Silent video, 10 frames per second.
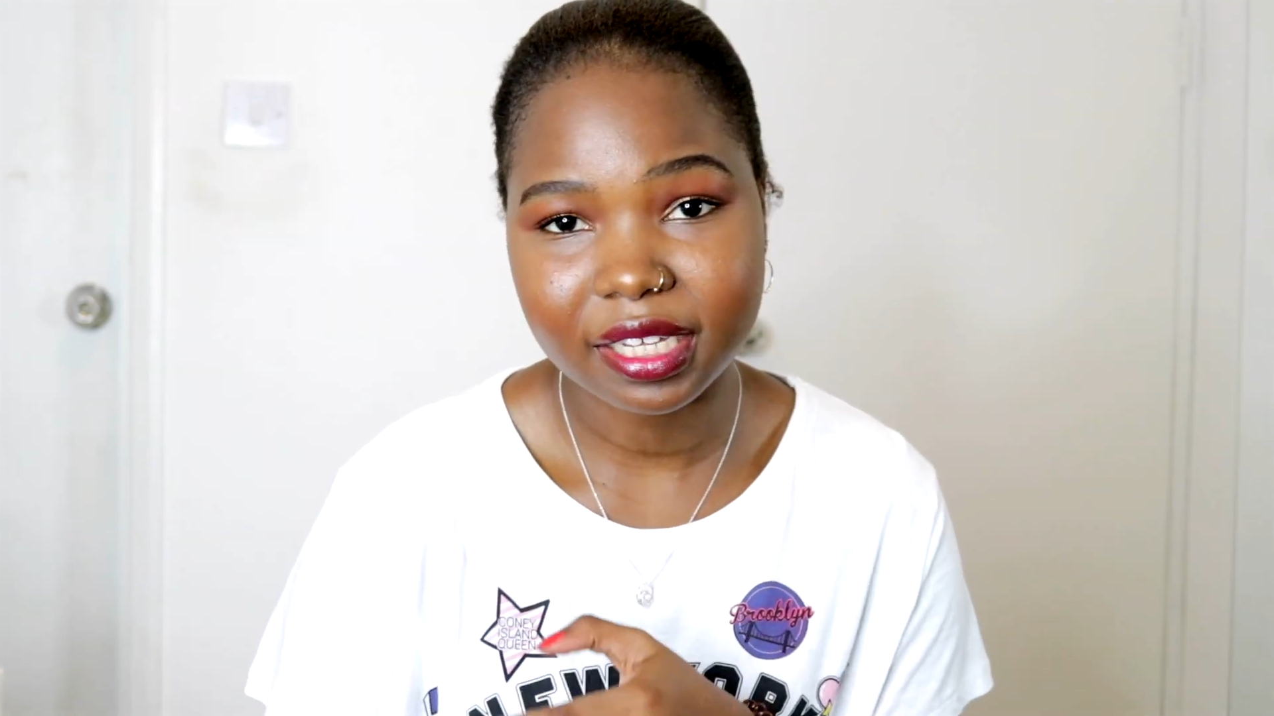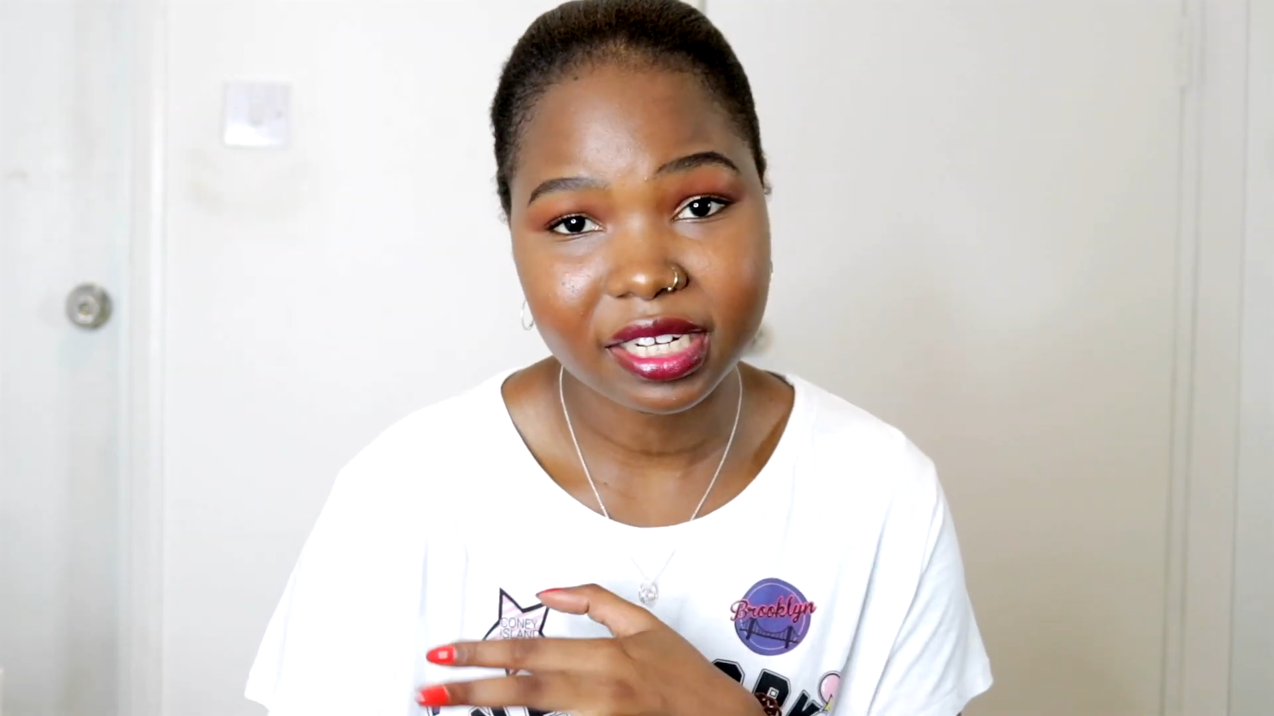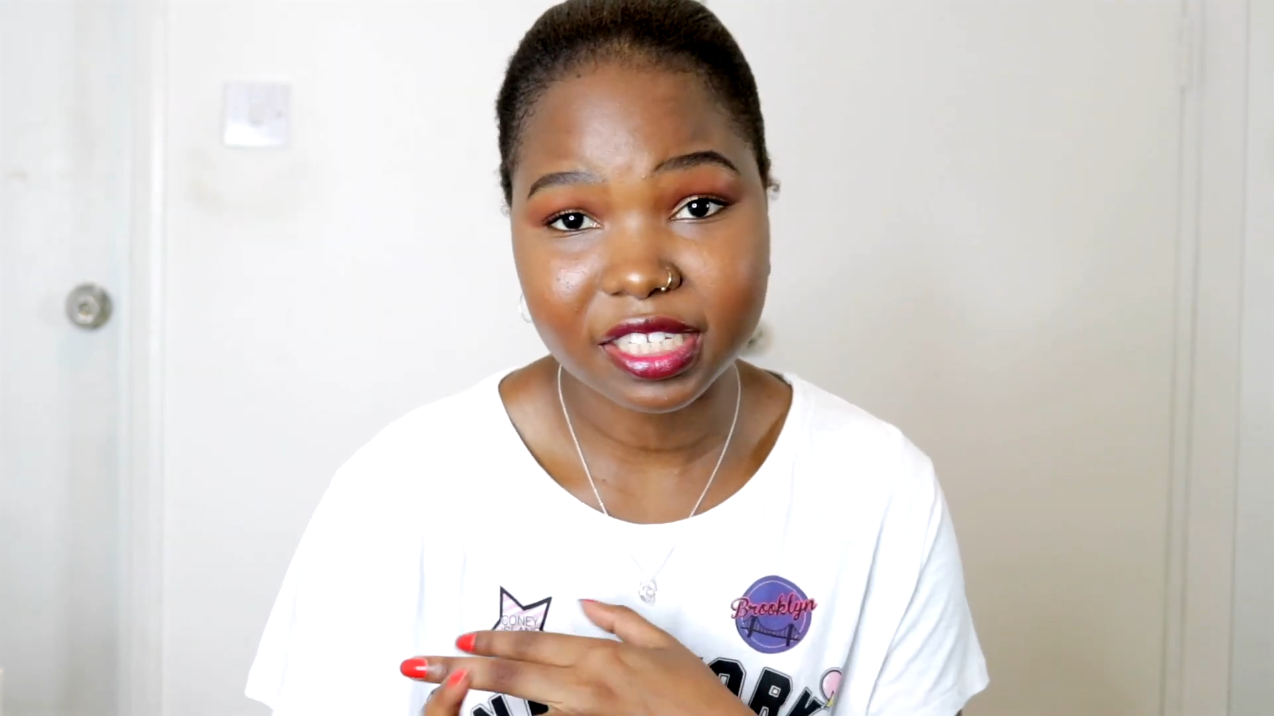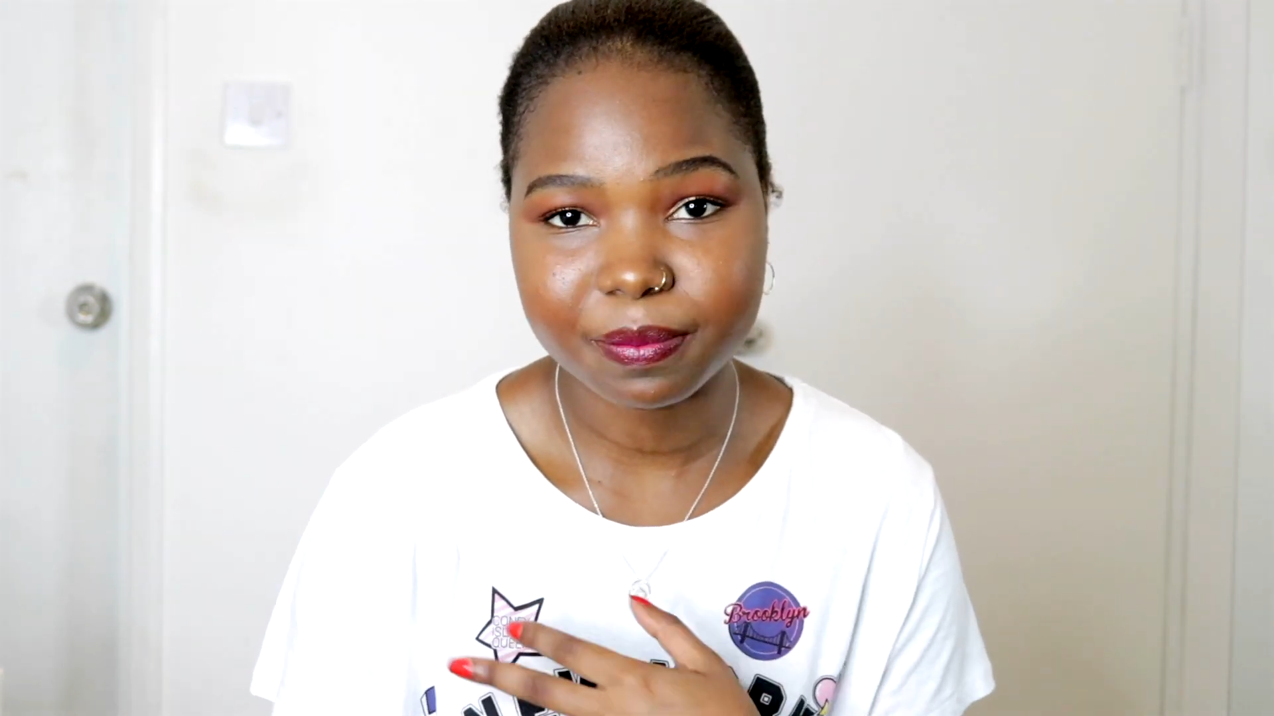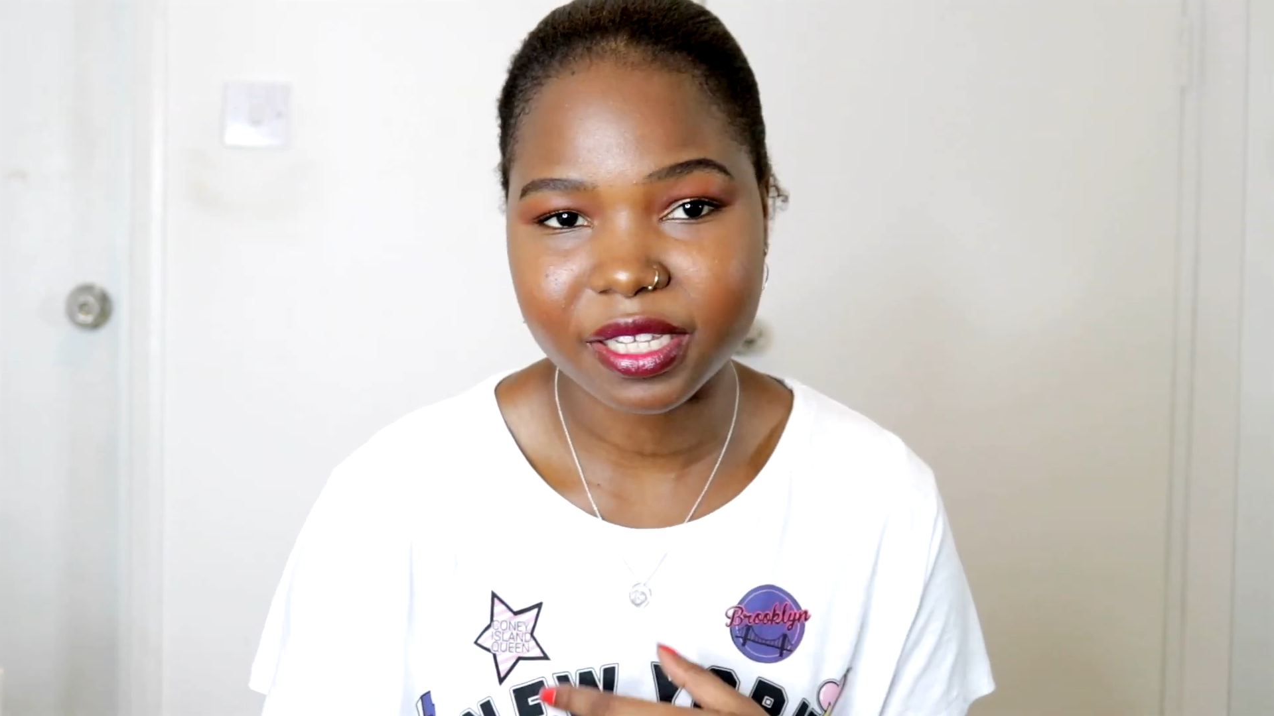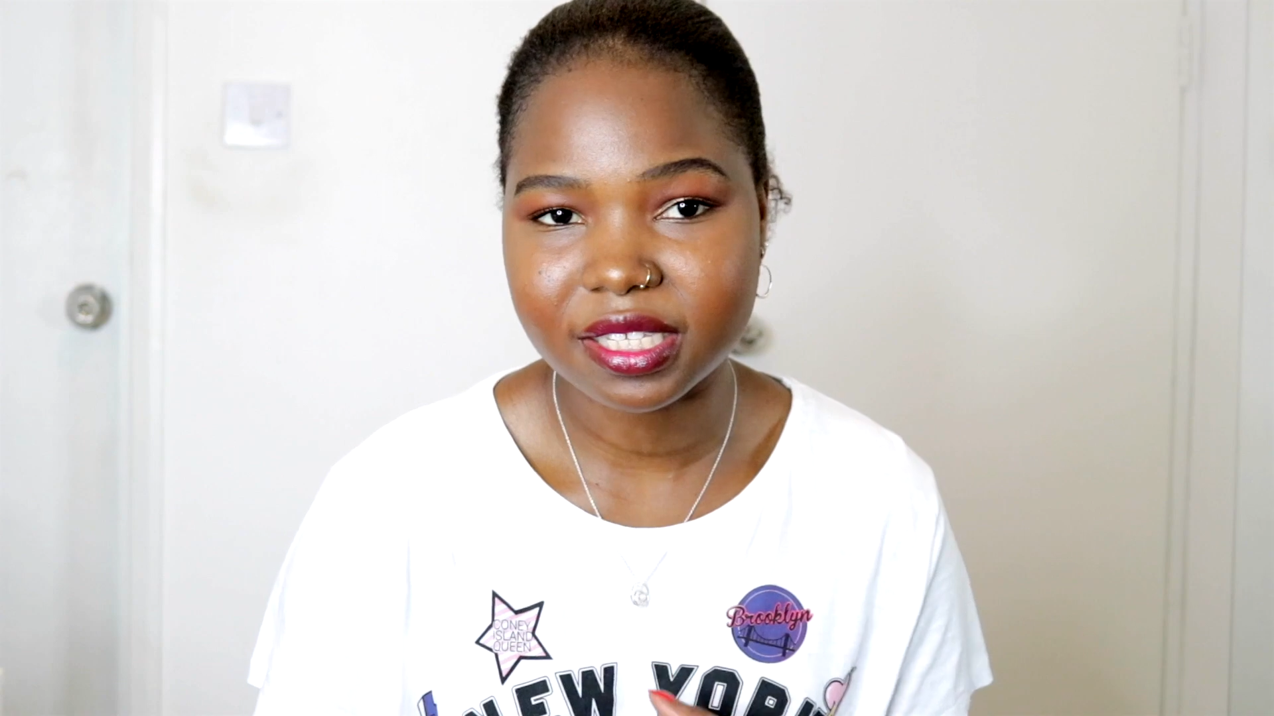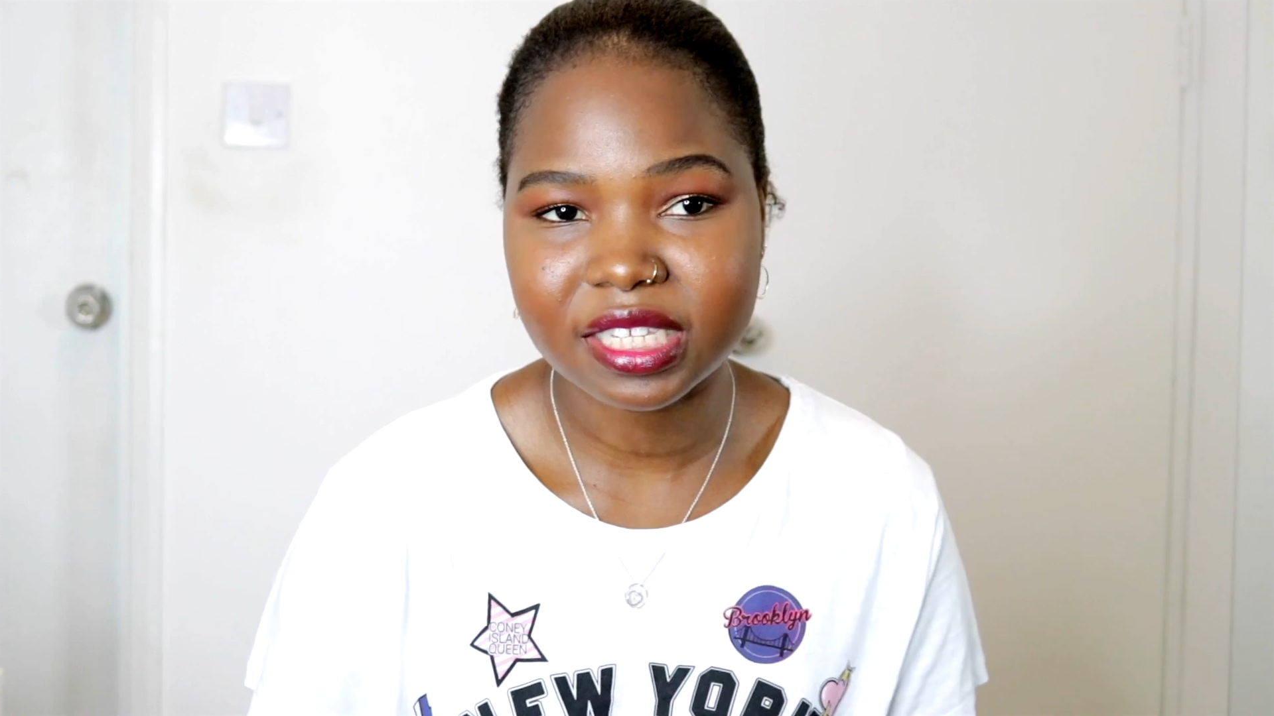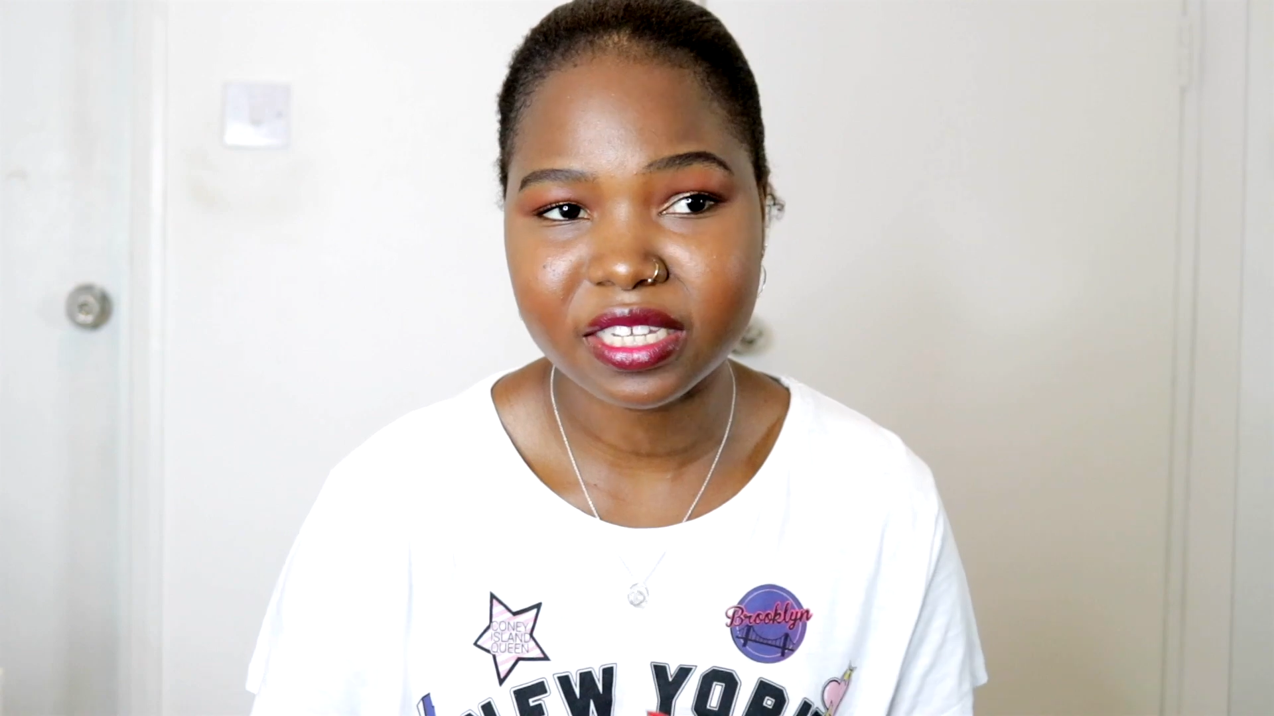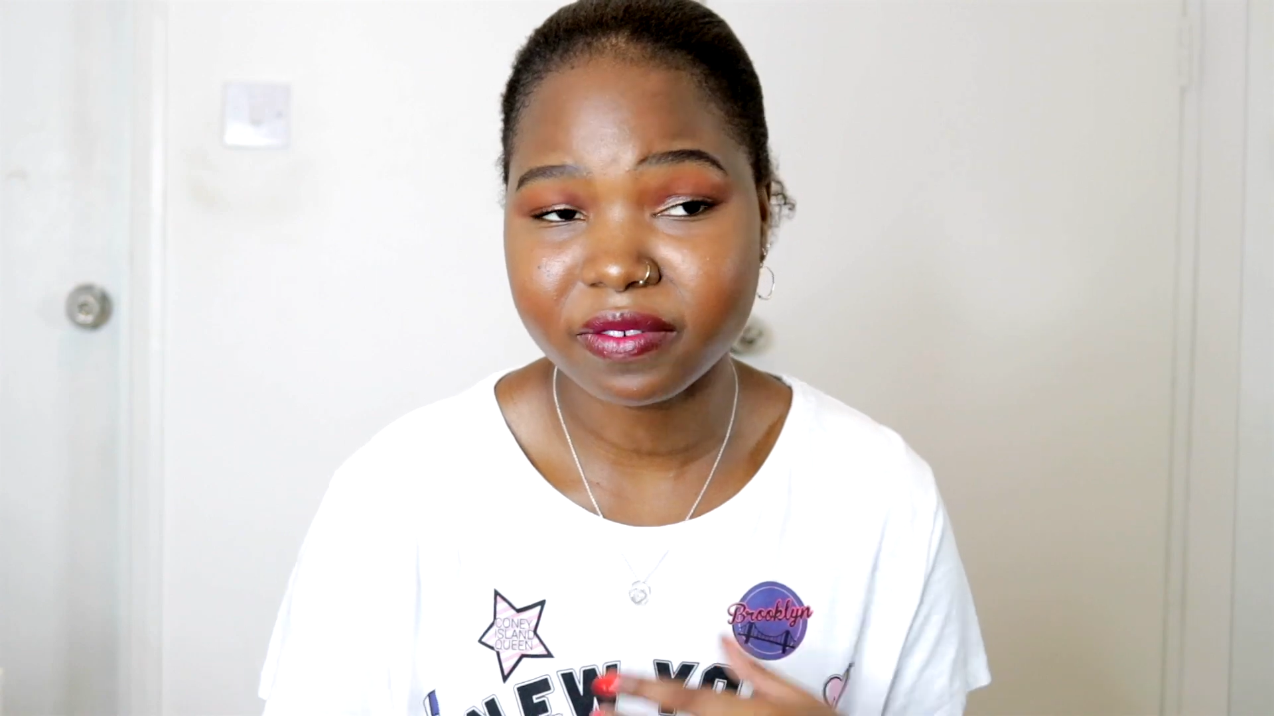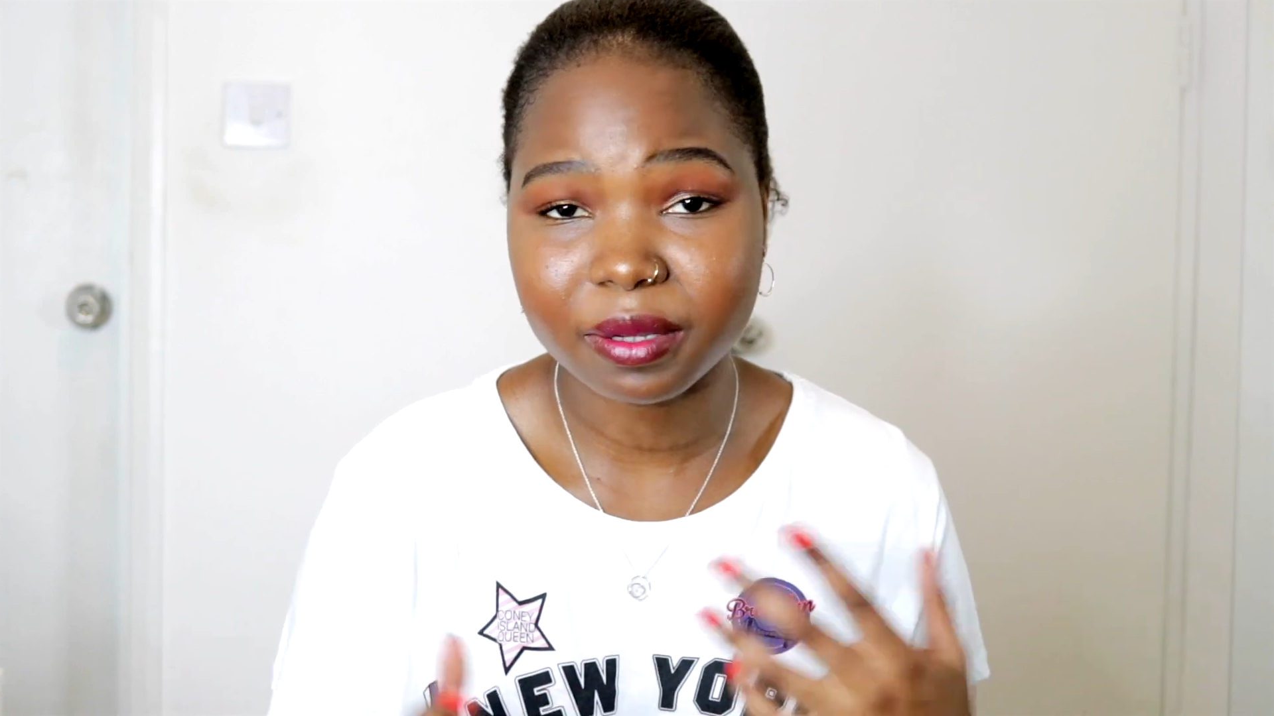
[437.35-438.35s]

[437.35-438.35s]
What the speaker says: inexpensive.